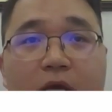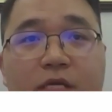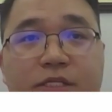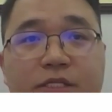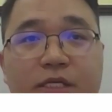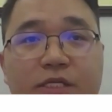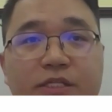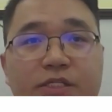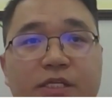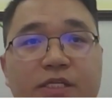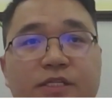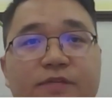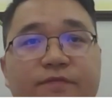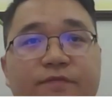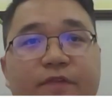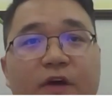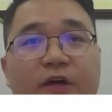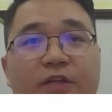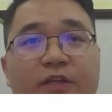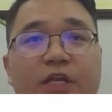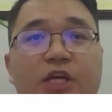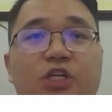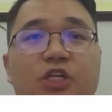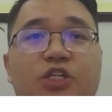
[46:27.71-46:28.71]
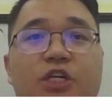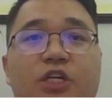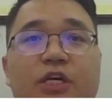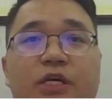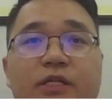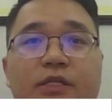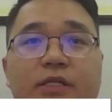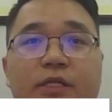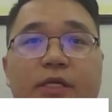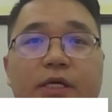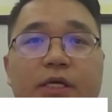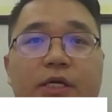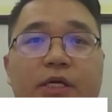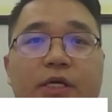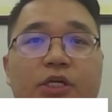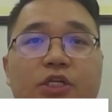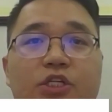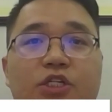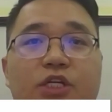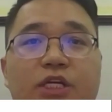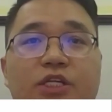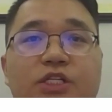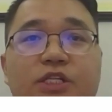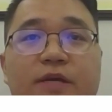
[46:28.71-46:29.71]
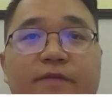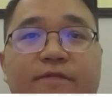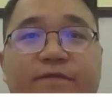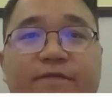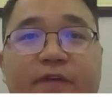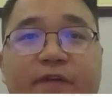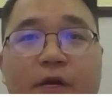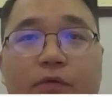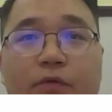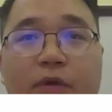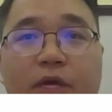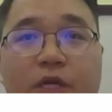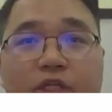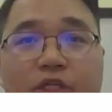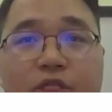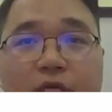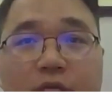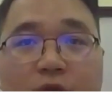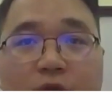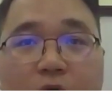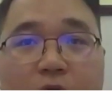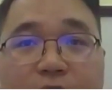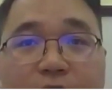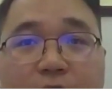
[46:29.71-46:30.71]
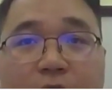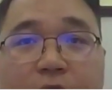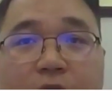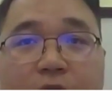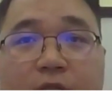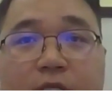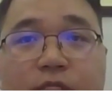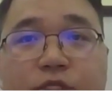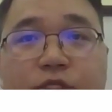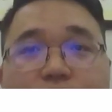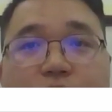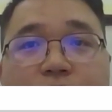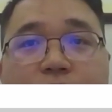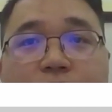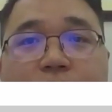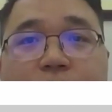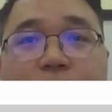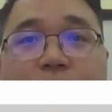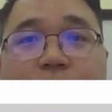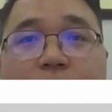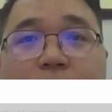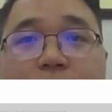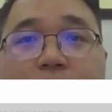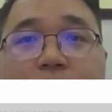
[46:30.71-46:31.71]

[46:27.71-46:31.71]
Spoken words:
Since its foundation, Shenzhen Federation of Industry